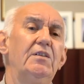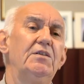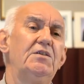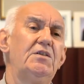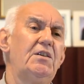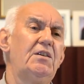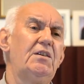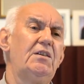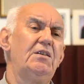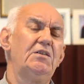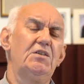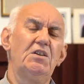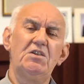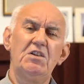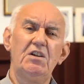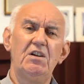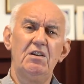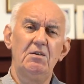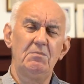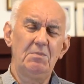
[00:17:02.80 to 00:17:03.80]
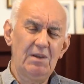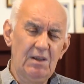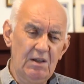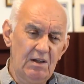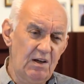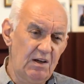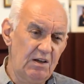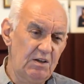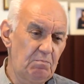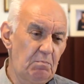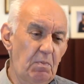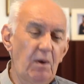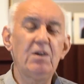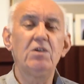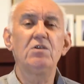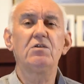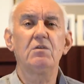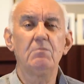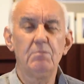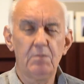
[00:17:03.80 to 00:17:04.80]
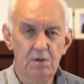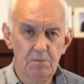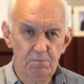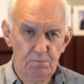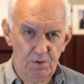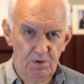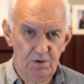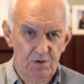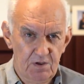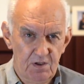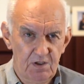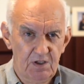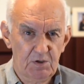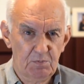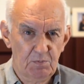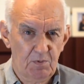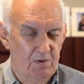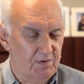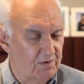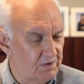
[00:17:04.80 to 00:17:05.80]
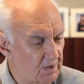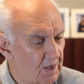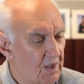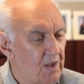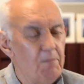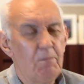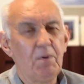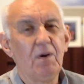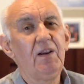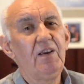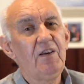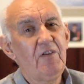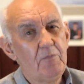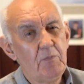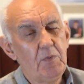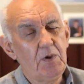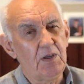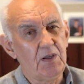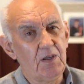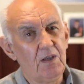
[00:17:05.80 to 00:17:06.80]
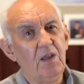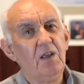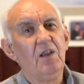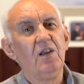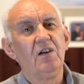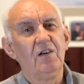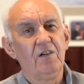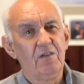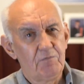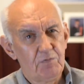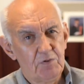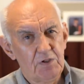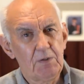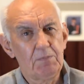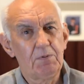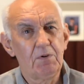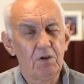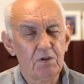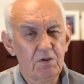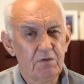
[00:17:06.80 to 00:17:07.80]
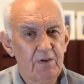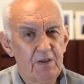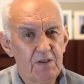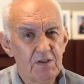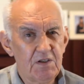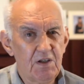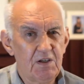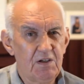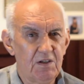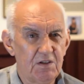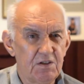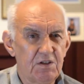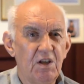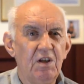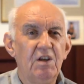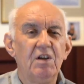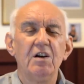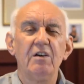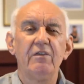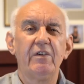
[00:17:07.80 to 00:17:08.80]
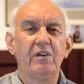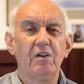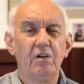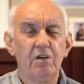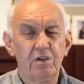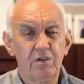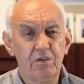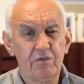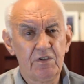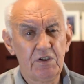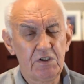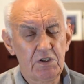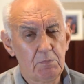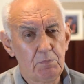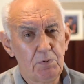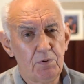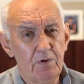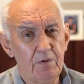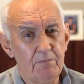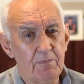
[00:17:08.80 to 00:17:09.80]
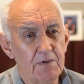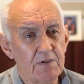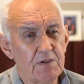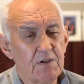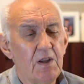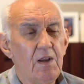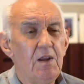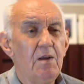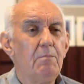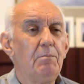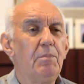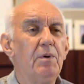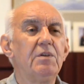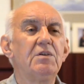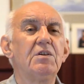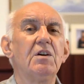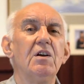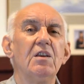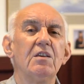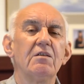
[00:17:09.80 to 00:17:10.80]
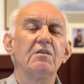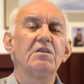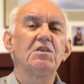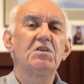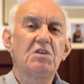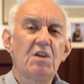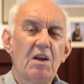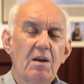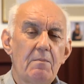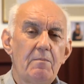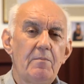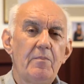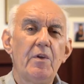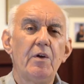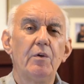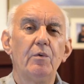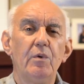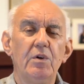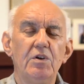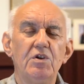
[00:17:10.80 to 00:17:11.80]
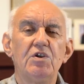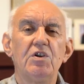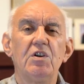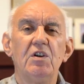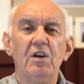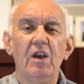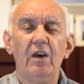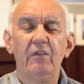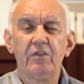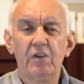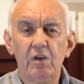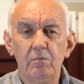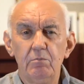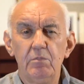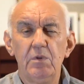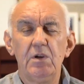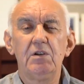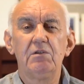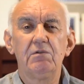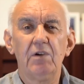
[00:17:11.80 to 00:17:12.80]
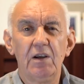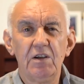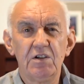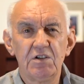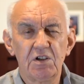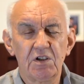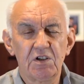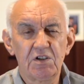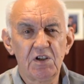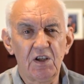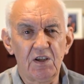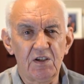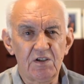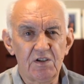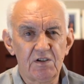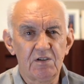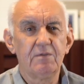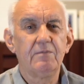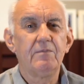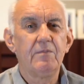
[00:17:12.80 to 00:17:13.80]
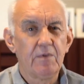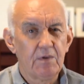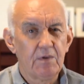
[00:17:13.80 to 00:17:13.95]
I say, as I said at the beginning, it's based on my personal experience. Believe me, I've put up a lot of antennas. I've had a lot of disappointments, but there are some which have given me great success.